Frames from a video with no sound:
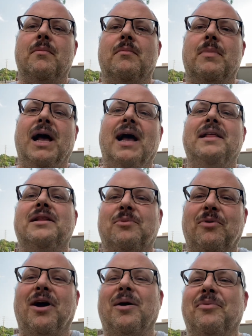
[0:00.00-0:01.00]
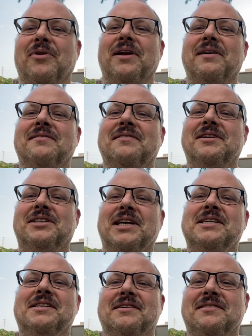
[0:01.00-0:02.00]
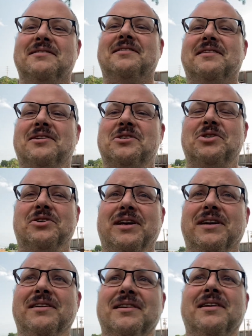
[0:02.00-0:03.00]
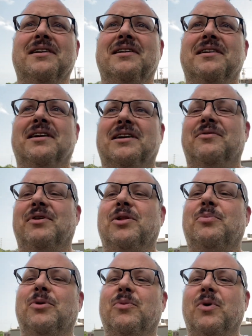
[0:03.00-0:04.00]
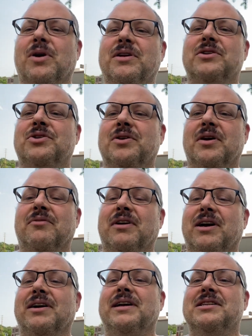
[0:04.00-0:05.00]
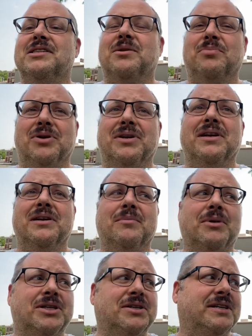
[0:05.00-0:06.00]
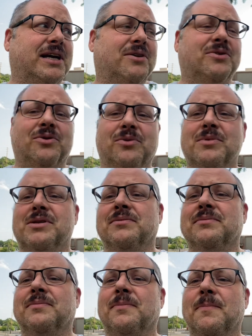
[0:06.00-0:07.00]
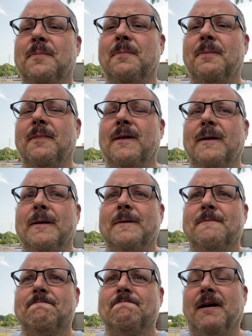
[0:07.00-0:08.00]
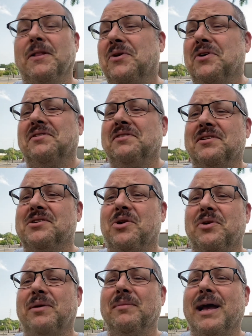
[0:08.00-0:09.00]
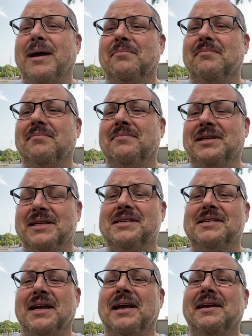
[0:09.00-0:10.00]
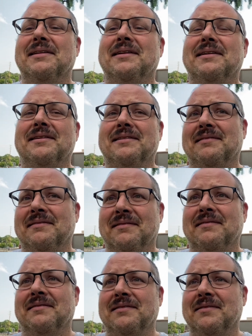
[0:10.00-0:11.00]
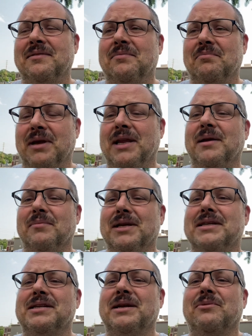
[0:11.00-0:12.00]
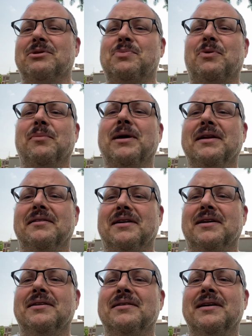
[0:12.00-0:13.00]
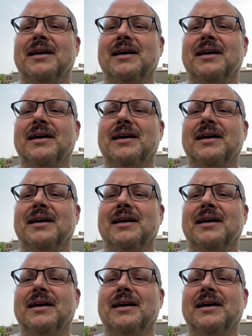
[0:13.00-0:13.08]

Behind their property, adjacent to their street, a developer wanted a variance to put in a bunch of townhomes. I looked and the zoning map did say that medium density was permitted there.